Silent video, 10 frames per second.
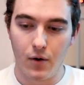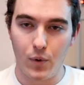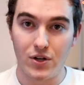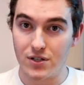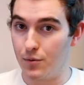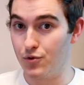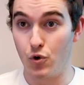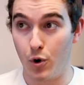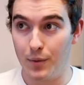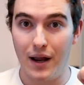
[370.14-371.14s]
We just
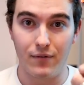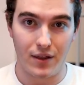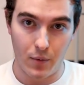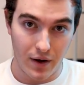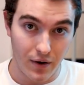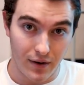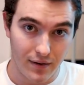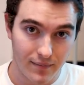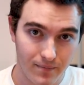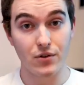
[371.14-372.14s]
absorbed everything we
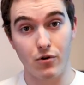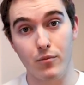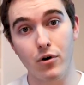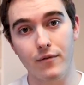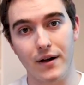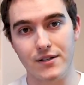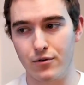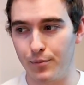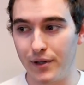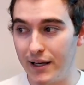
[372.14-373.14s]
could. So there were more of us,
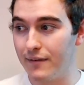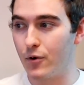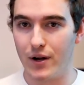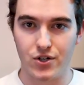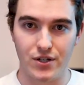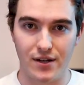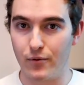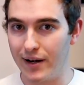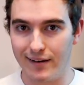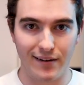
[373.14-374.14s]
there were plenty of questions.
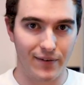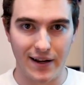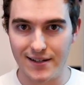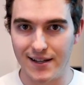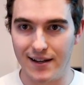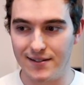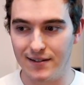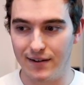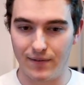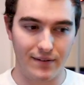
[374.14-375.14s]
Everyone had different insights
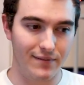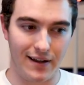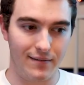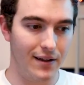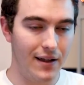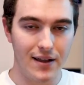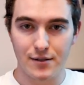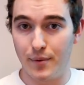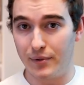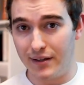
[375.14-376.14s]
and different, like,
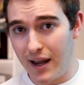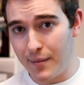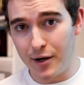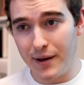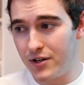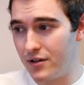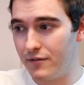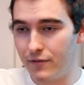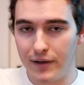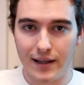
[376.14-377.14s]
some people did game
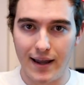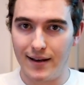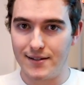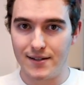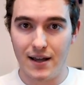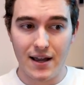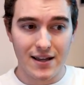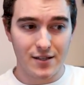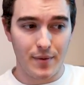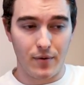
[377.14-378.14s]
animation, freelance,
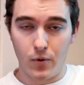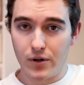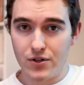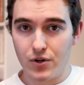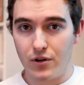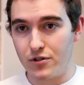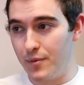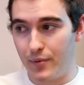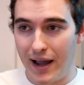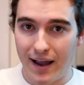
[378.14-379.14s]
some people worked in studios, some
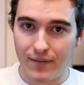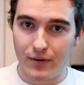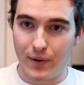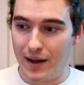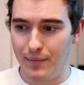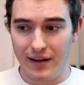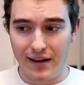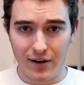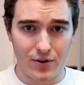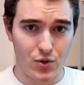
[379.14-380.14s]
people haven't. We had
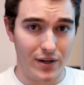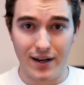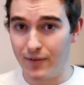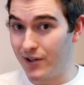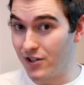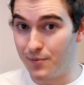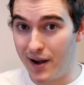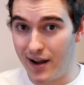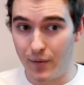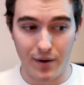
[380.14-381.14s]
beginners who had never touched
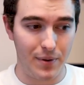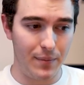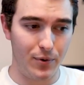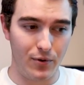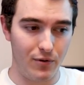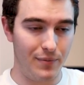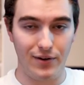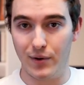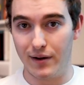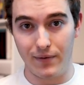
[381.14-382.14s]
Maya. We had people who had
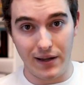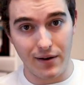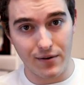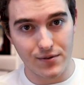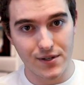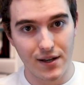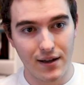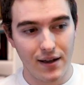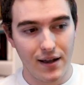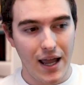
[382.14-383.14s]
been doing it for years
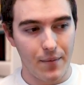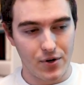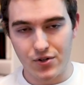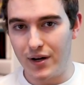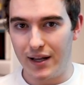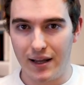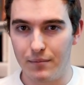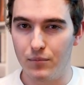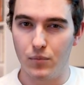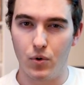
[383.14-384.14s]
and were just trying to
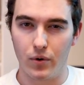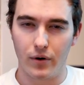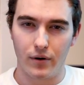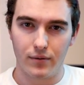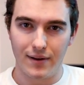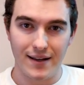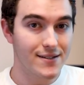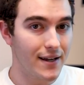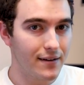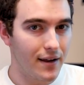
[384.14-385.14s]
get more
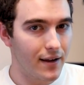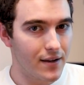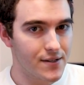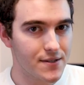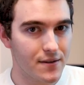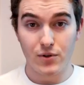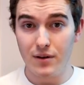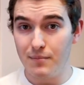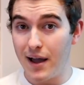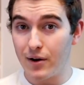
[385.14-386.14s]
insight, I guess. So it
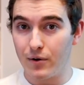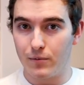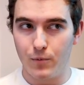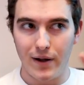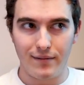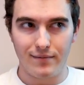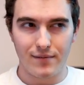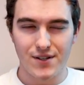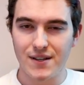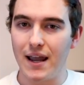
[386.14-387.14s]
didn't matter
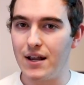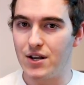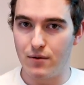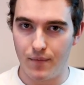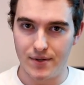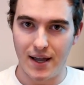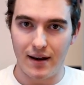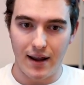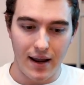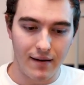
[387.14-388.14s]
what stage anyone was
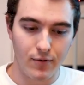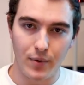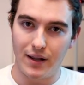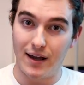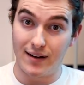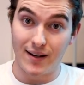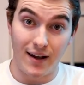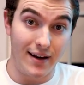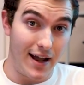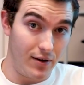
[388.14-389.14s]
at, everybody got a
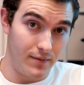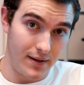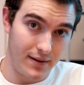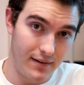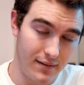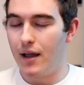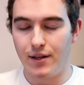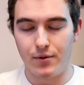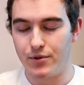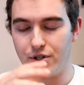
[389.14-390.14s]
ton out of it.
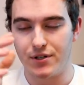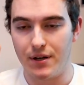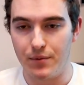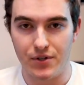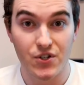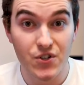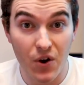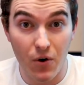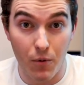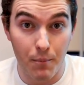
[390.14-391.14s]
And there was just, it was
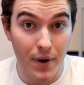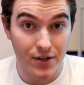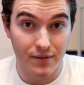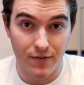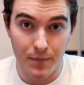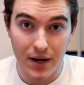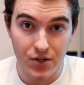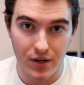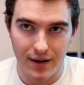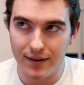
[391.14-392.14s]
so much
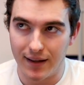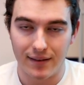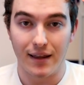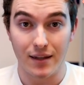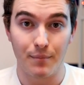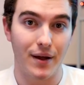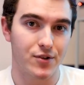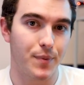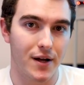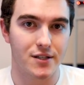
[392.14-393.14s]
information in the
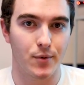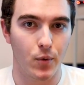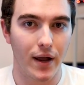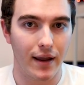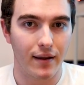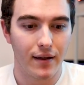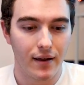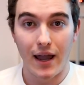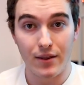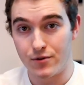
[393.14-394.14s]
best possible way.
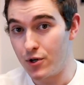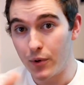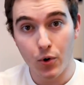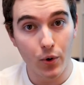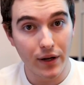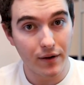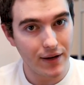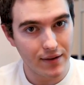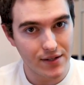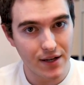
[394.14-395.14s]
And there's no recording of
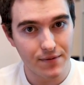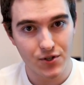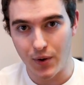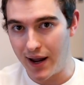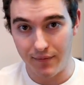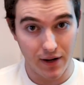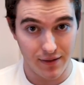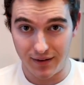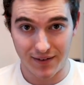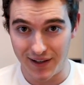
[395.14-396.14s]
any of the stuff, so I have
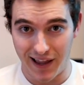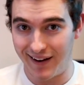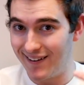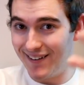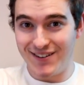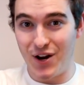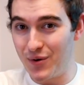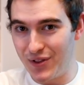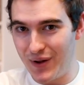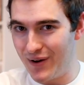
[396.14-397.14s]
nothing to like share
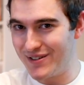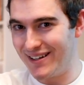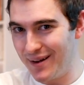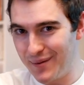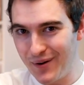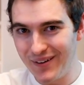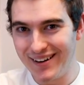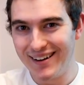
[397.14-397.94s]
with you here as a demo.